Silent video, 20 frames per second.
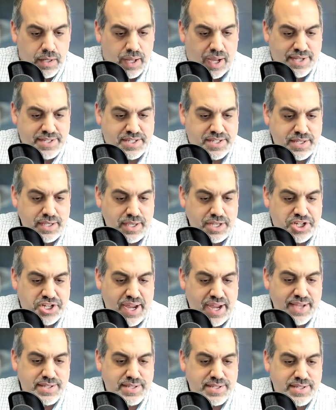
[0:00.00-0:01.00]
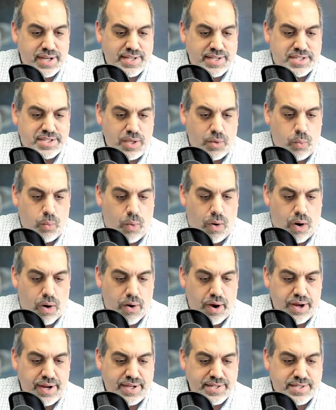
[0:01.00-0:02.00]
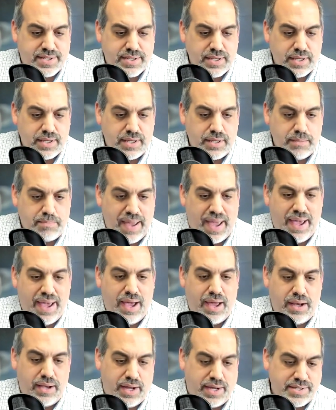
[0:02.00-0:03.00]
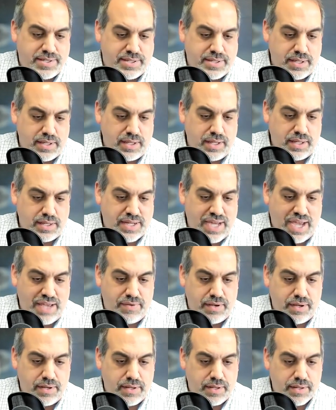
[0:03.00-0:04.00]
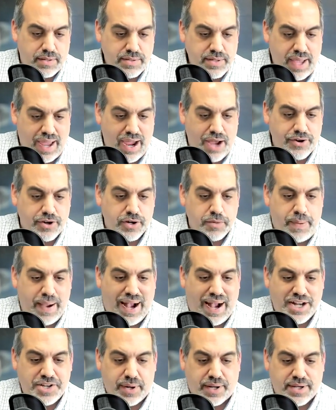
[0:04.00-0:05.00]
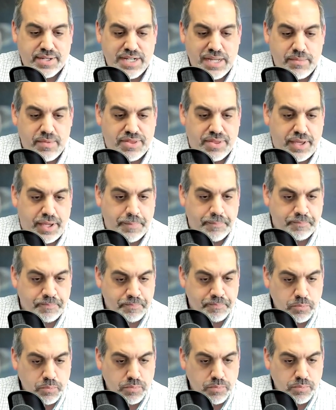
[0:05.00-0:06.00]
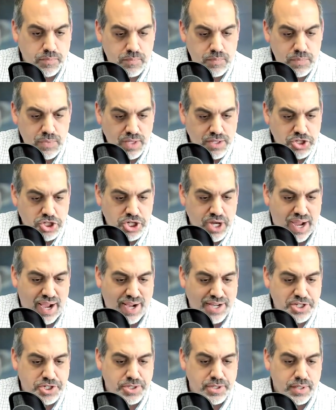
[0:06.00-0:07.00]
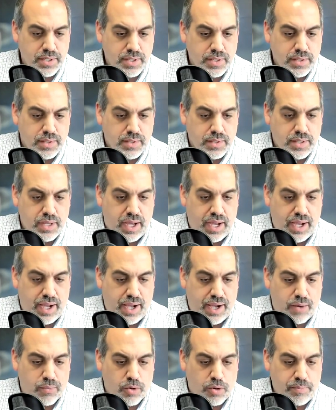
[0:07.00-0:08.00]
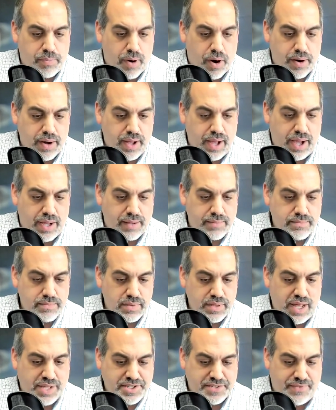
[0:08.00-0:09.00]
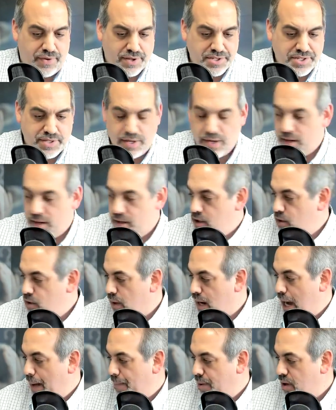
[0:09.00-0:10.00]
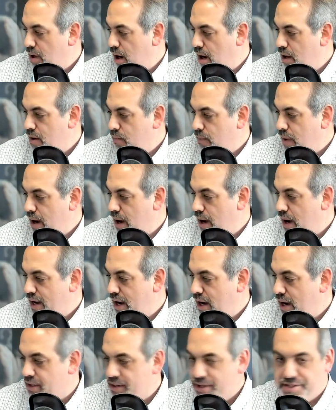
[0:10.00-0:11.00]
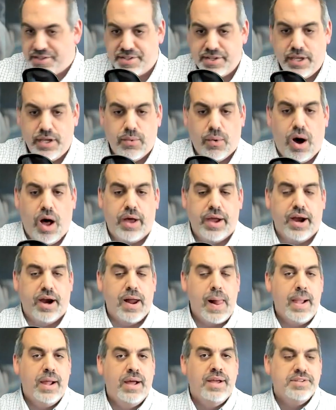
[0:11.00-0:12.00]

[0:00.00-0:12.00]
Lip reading: I see Jason, I see Warren, I see Ben, I see David, Andrew, Patrick, Timothy, Josh, Roberta, lots of folks here who are hopping on right now. Good to see you all here.